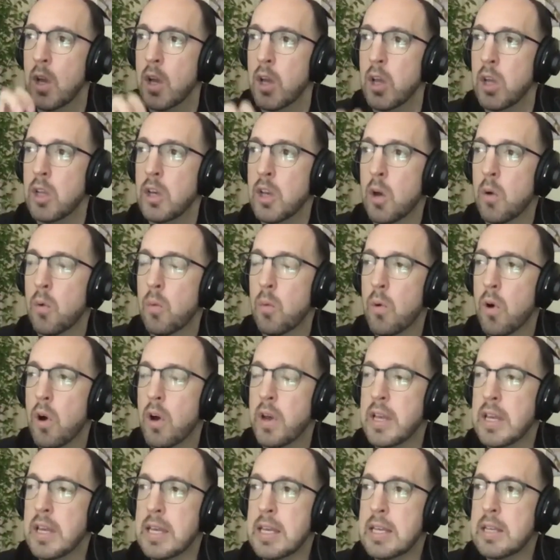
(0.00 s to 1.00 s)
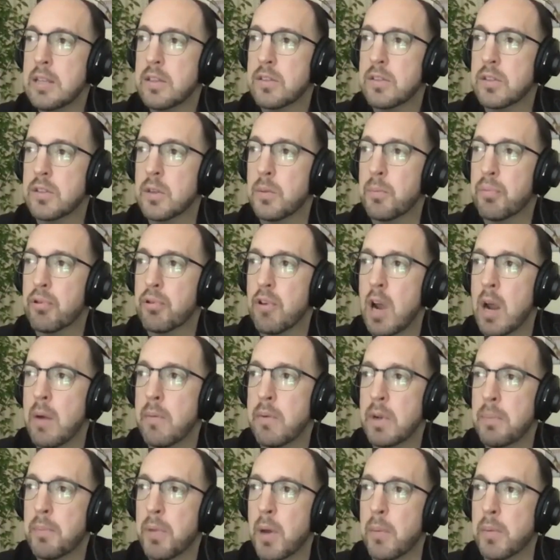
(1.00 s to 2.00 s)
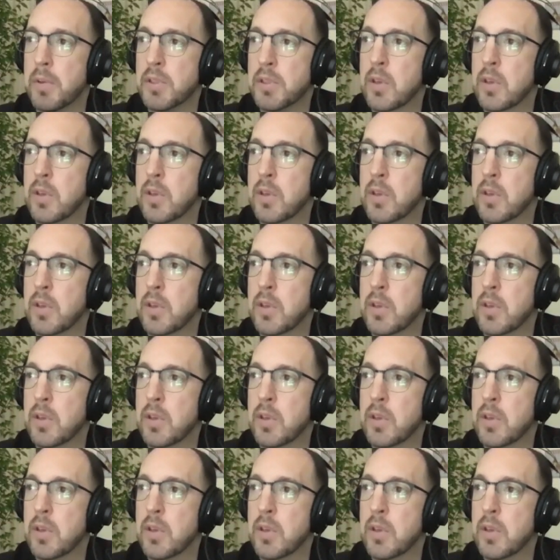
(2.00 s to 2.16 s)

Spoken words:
what is the primary purpose?